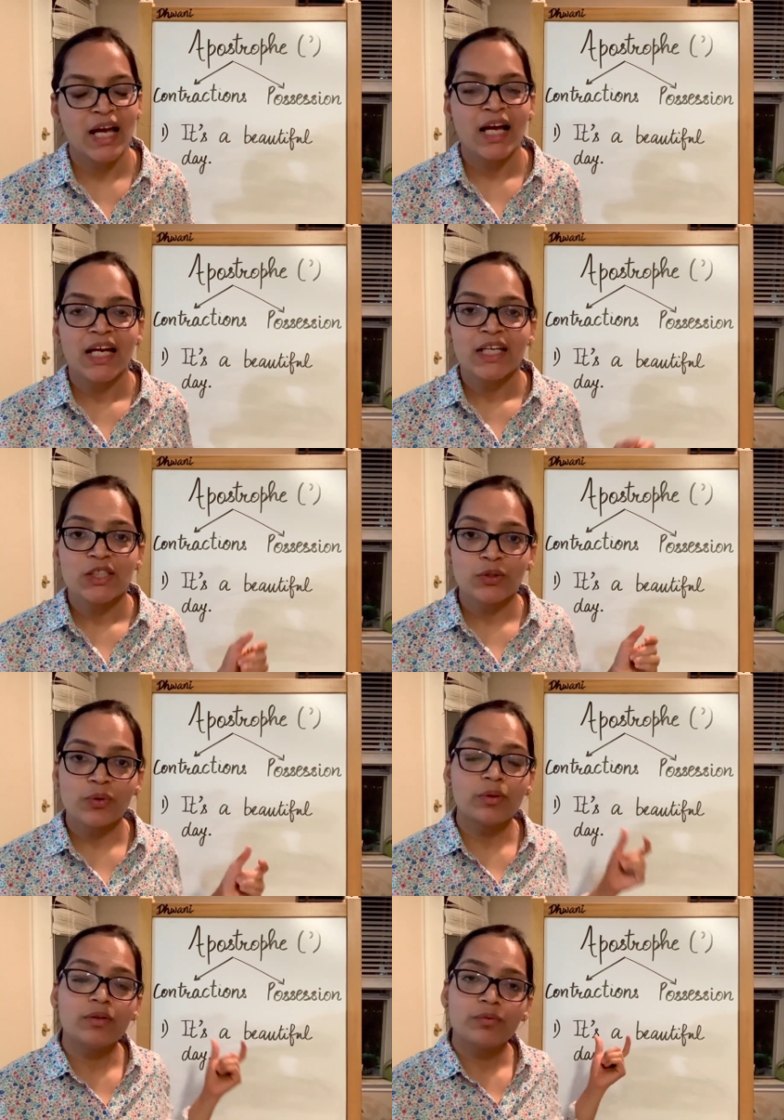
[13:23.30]
So
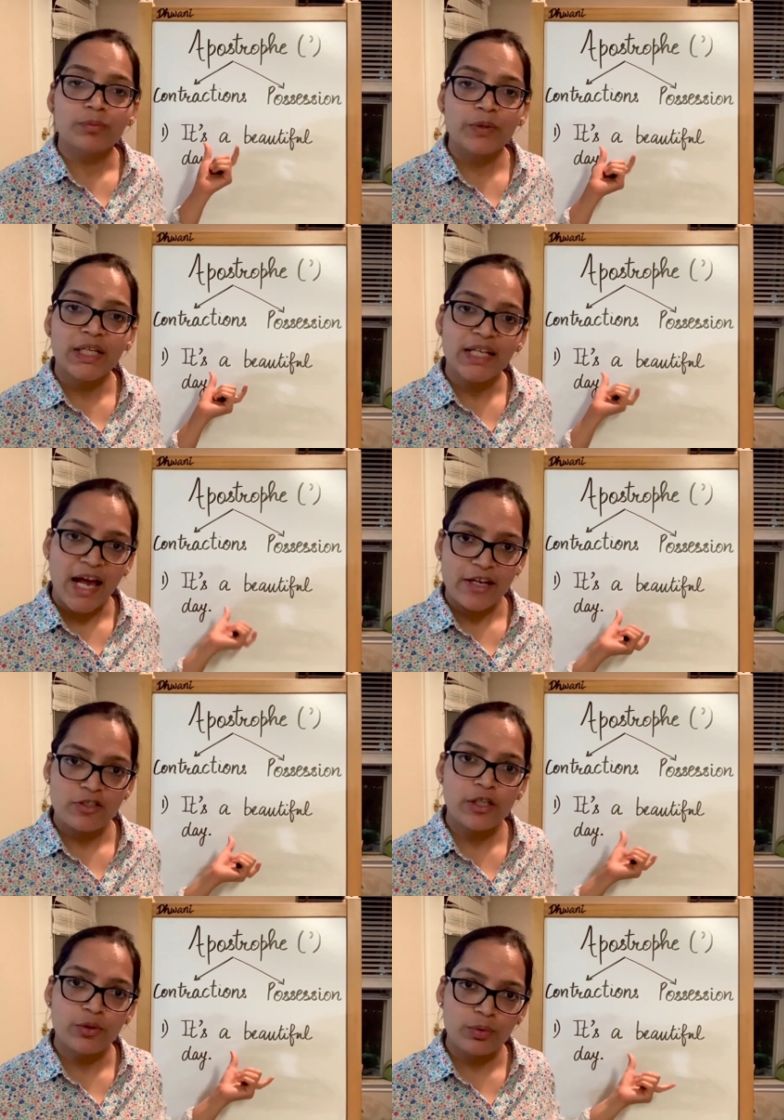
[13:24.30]
we can actually
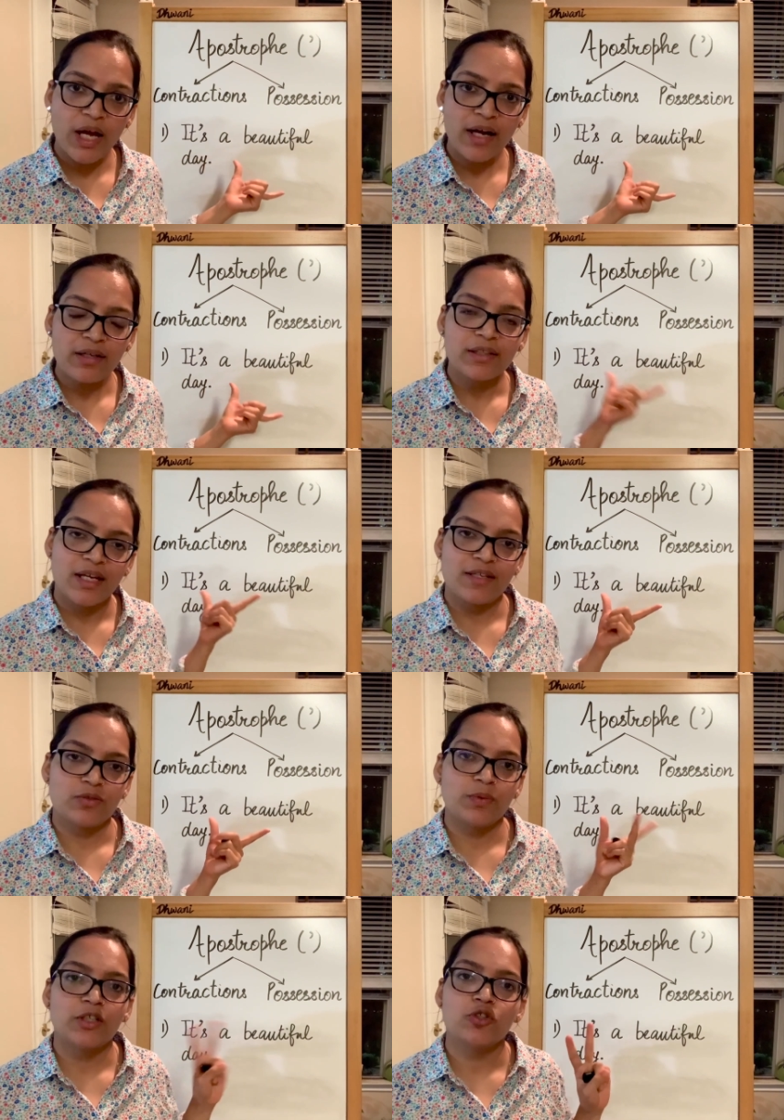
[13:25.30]
do that. Yes, we
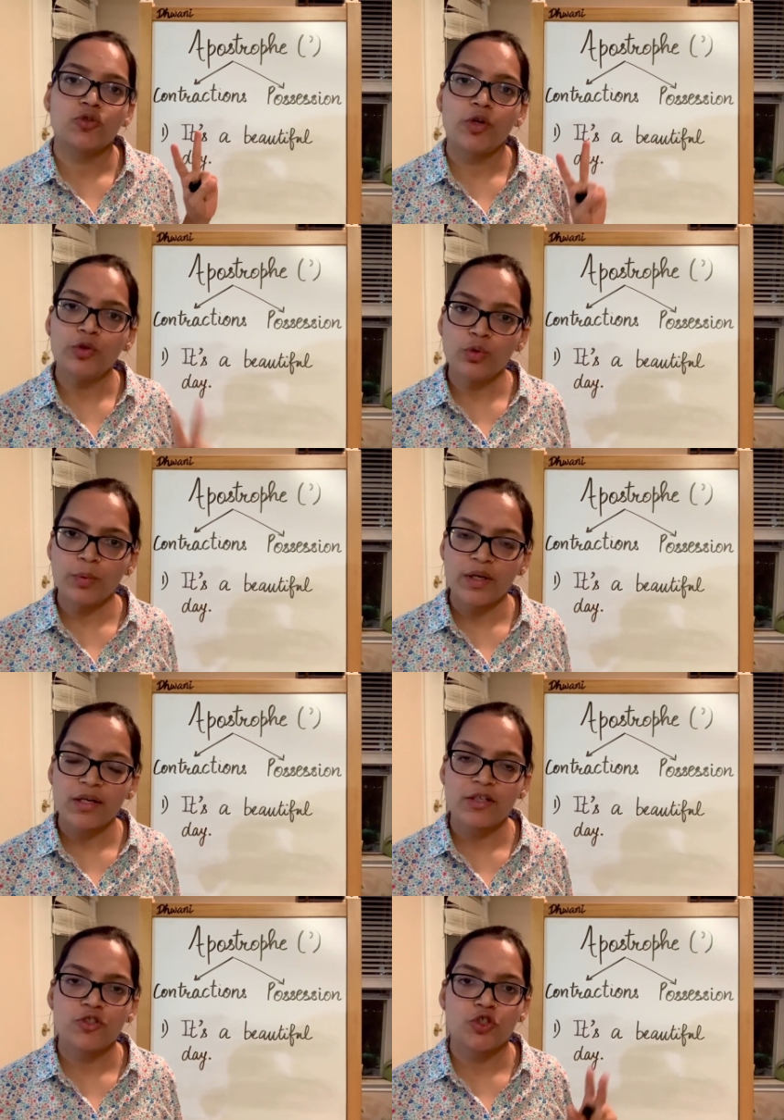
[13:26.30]
can join two words,
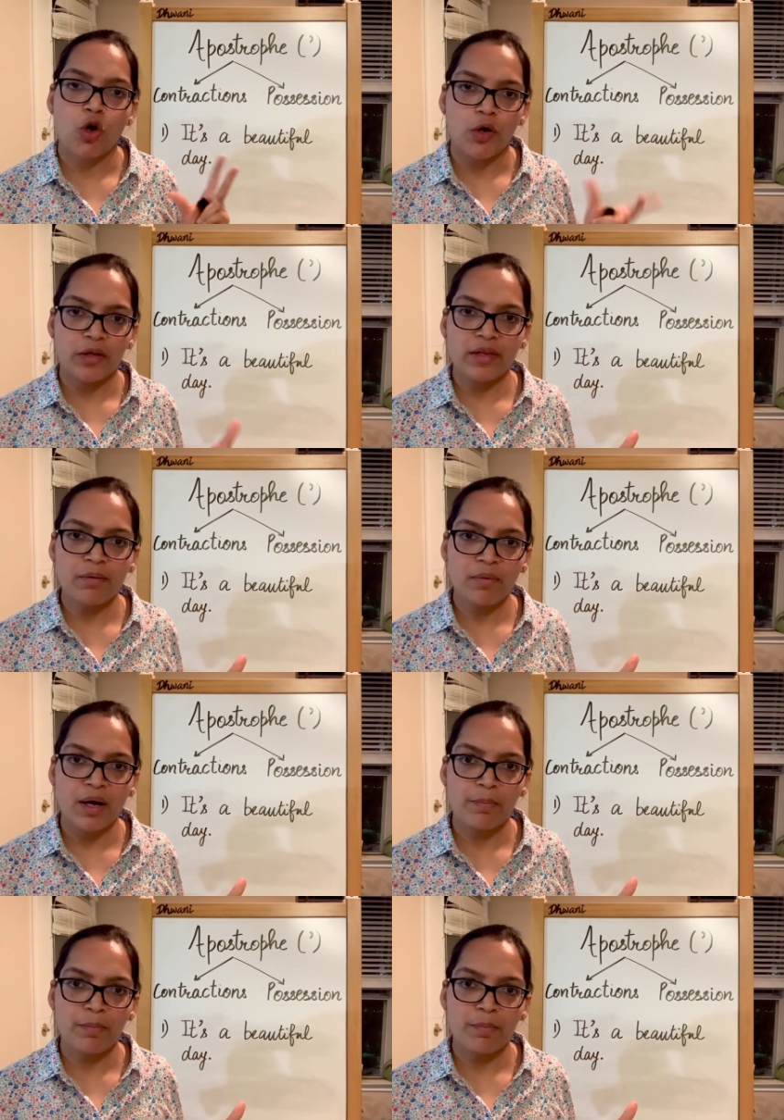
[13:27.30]
shorten them up,